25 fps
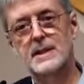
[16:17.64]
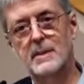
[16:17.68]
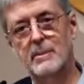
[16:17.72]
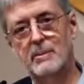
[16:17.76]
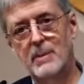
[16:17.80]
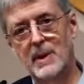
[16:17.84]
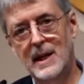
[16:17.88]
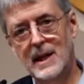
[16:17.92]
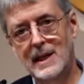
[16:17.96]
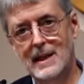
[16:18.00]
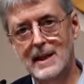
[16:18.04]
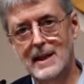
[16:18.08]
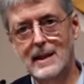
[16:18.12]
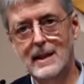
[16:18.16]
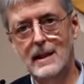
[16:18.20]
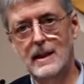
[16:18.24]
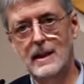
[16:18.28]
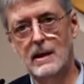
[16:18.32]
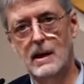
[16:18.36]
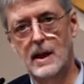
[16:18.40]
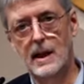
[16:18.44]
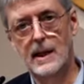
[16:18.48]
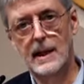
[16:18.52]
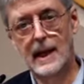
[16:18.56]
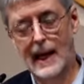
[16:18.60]

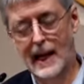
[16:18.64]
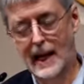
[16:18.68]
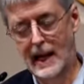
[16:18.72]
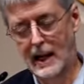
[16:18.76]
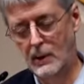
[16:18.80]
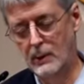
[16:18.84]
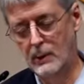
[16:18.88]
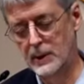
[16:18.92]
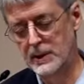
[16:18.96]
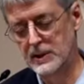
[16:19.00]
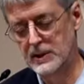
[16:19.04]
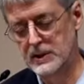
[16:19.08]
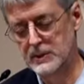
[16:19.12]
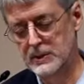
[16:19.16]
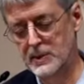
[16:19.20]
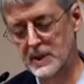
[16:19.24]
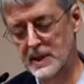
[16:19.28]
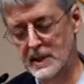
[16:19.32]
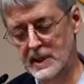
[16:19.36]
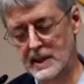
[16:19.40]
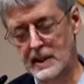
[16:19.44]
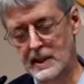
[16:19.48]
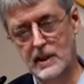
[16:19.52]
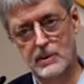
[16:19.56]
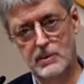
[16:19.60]
depending on how it is
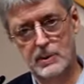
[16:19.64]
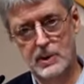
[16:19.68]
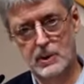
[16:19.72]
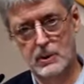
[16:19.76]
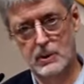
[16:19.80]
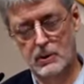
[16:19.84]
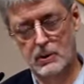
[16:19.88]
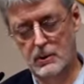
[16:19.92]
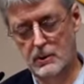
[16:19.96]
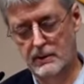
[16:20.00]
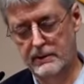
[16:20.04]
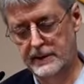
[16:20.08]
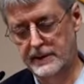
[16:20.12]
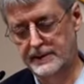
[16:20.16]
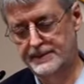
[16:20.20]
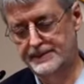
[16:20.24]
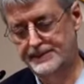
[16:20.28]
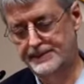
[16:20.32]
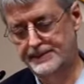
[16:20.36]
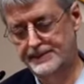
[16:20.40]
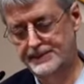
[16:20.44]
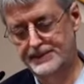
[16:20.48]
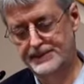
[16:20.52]
being observed.